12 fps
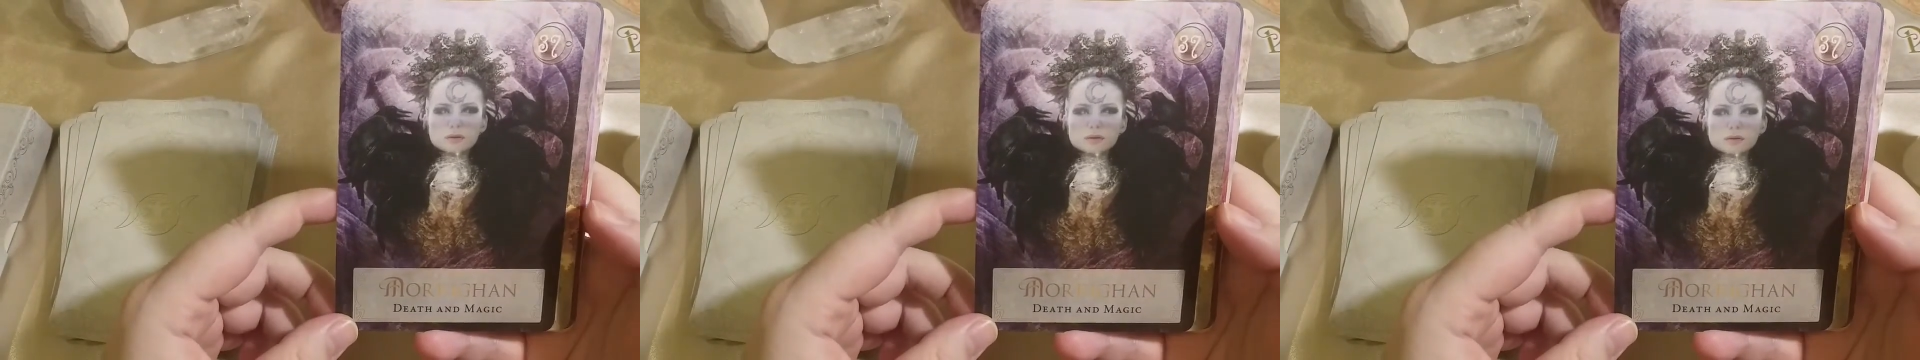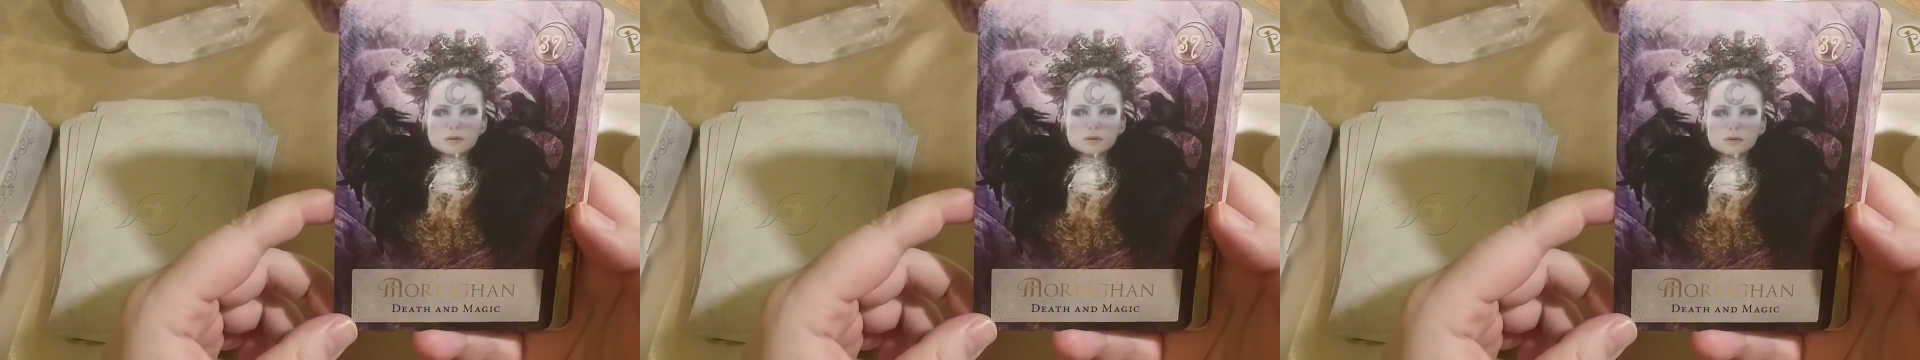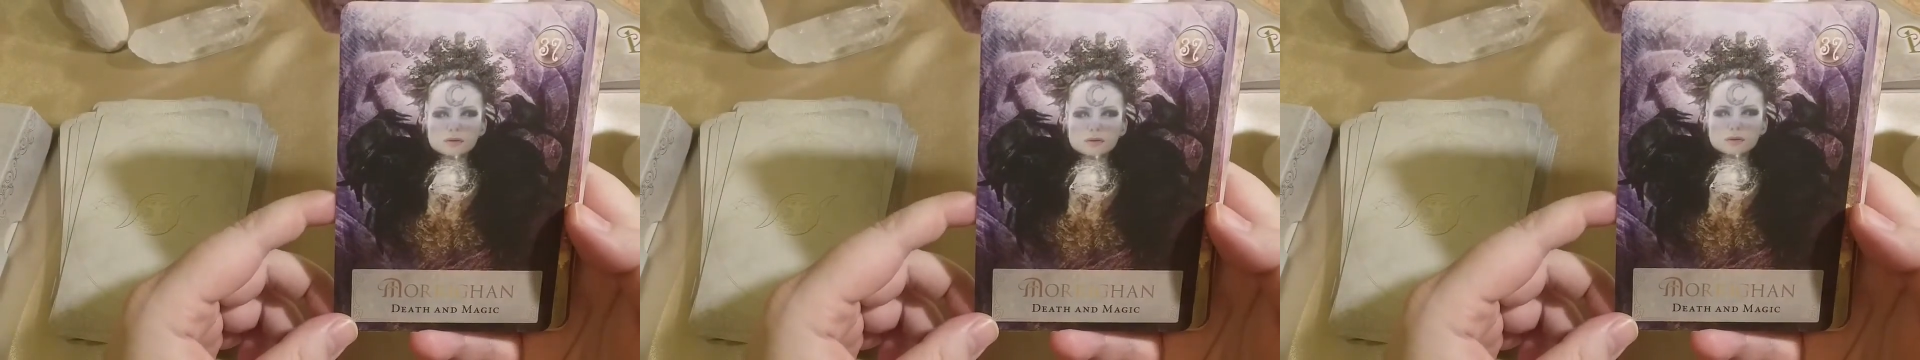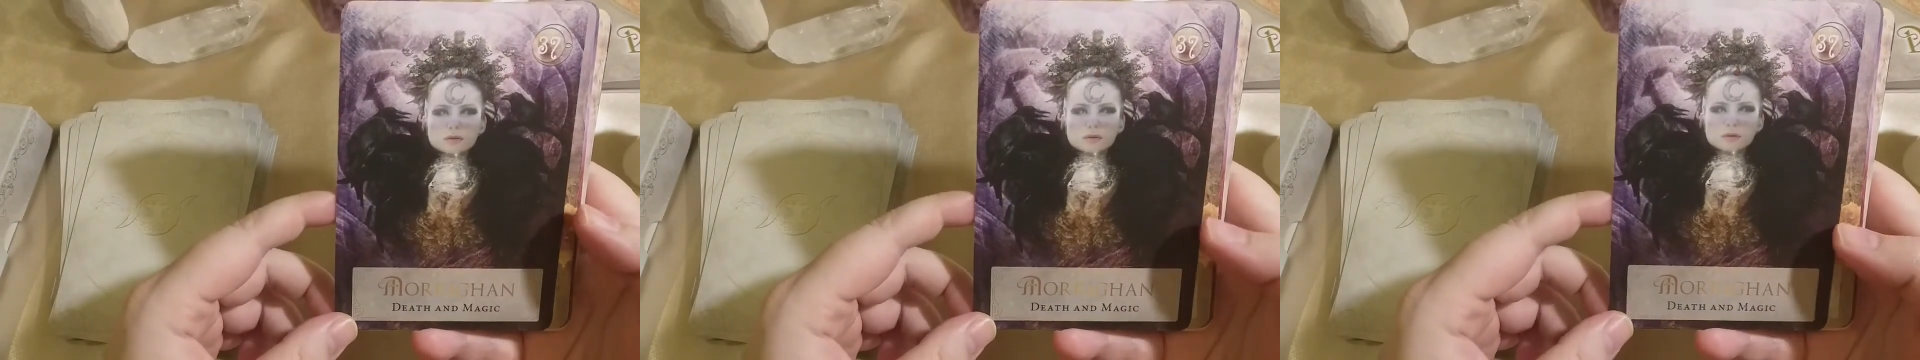and
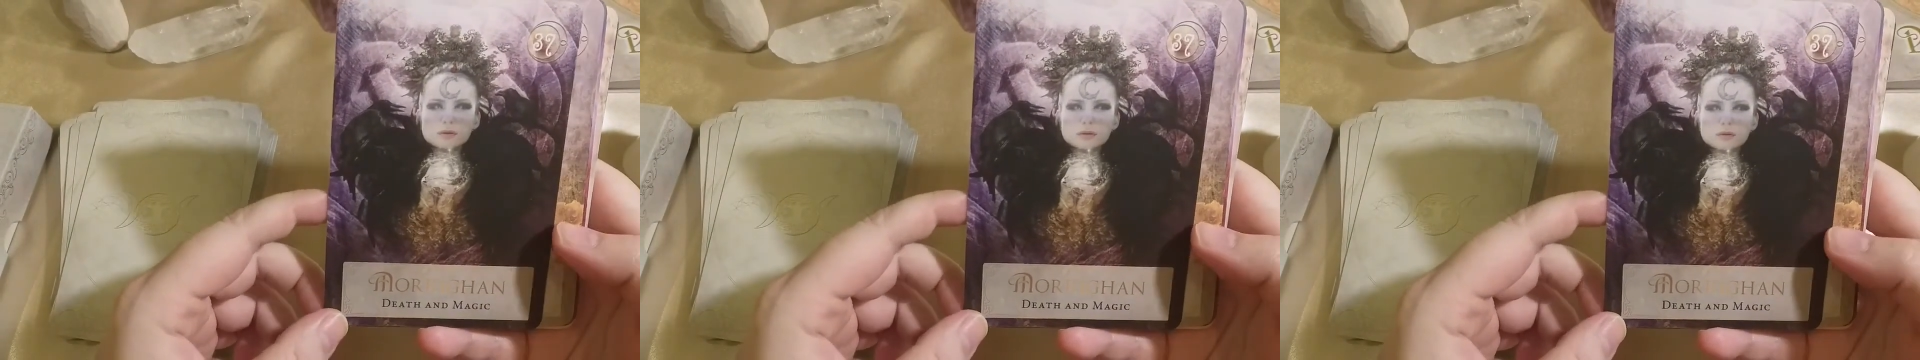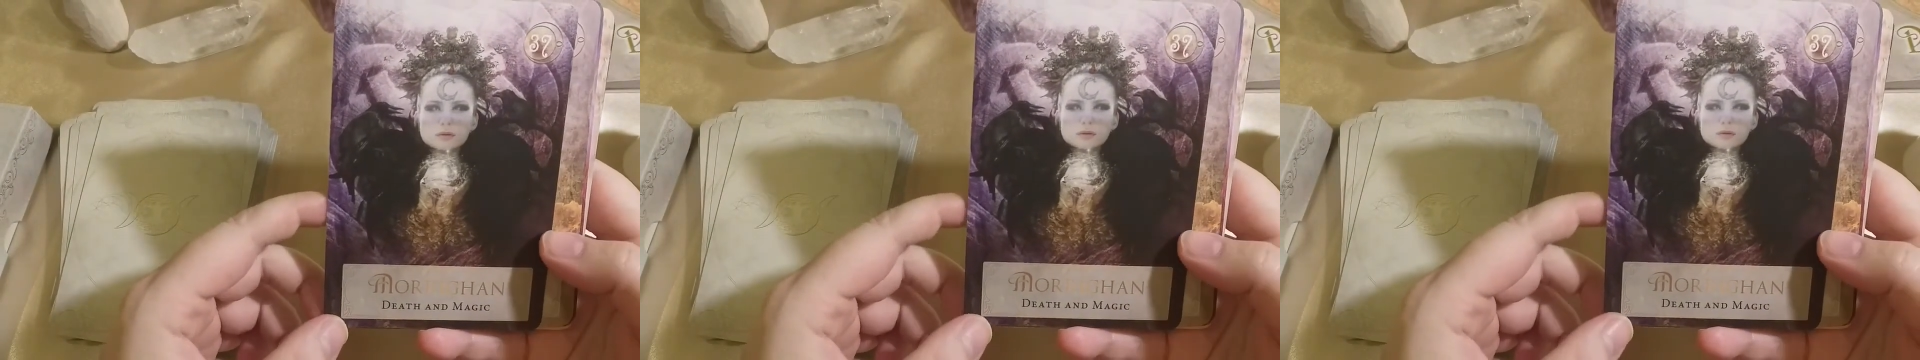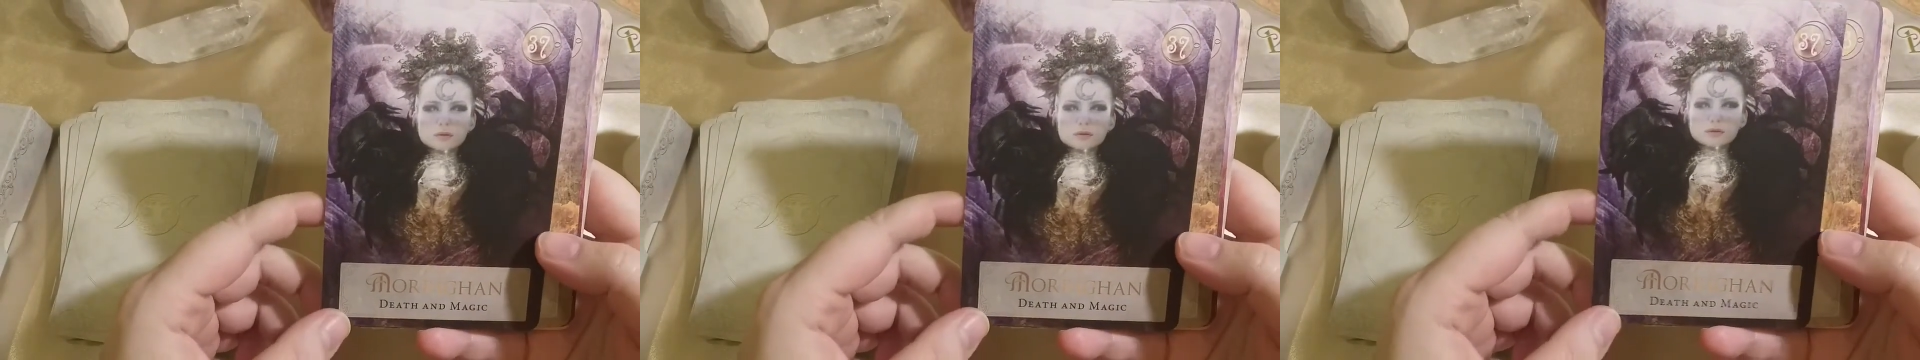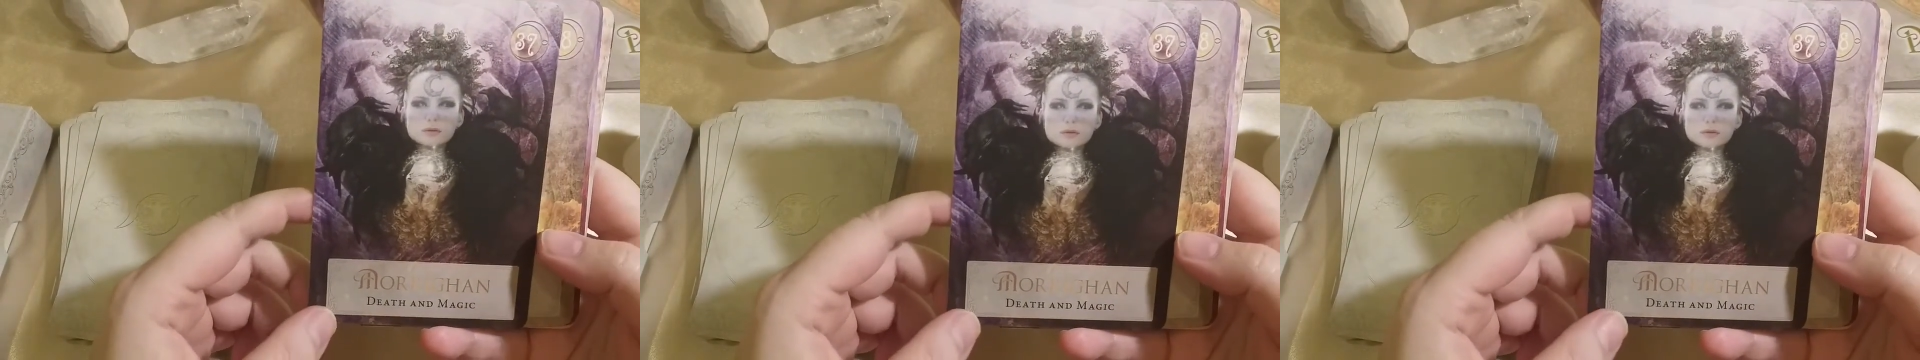speak in
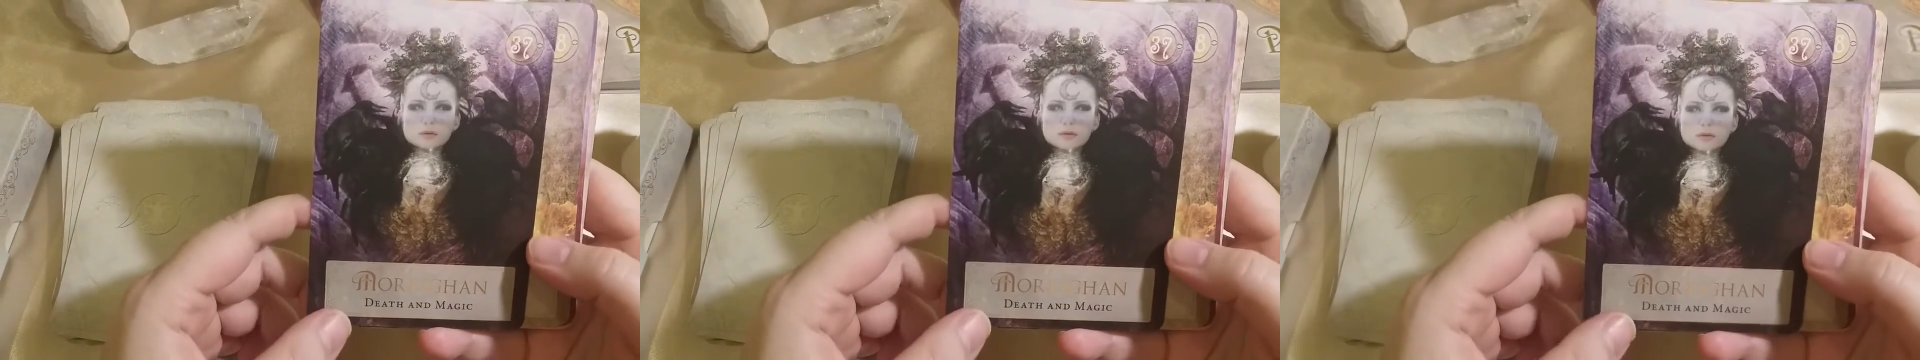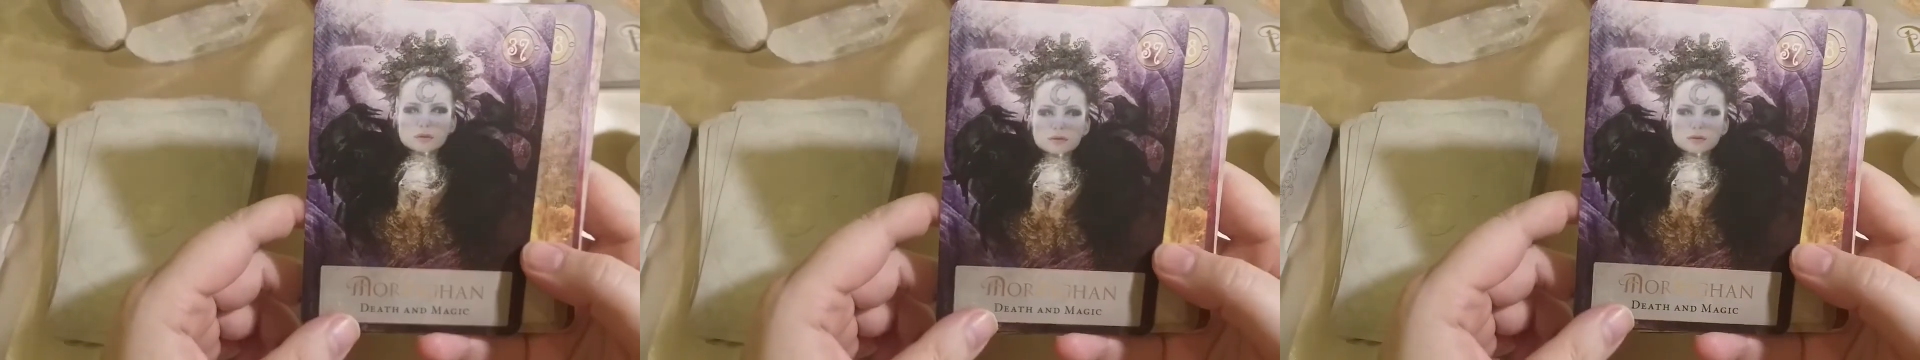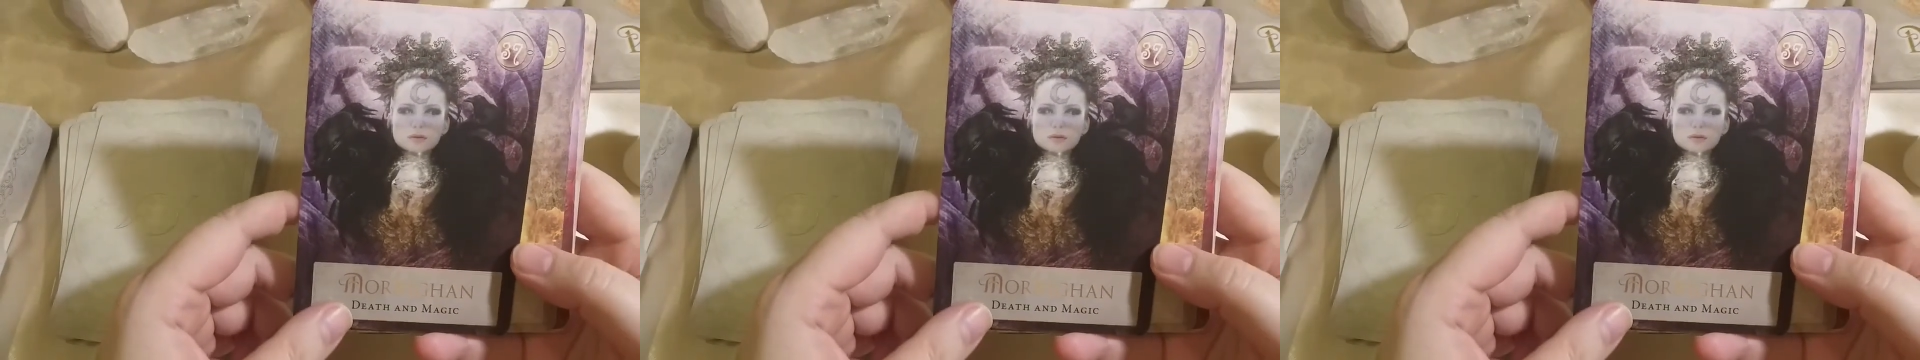plural of them.